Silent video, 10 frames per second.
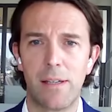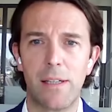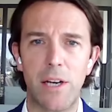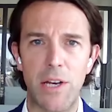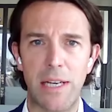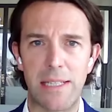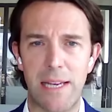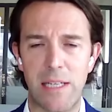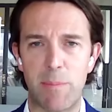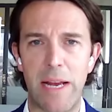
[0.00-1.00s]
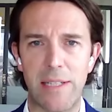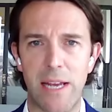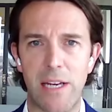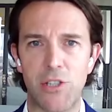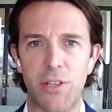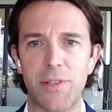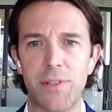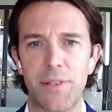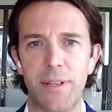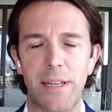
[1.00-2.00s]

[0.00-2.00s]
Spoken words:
and earnings expectations.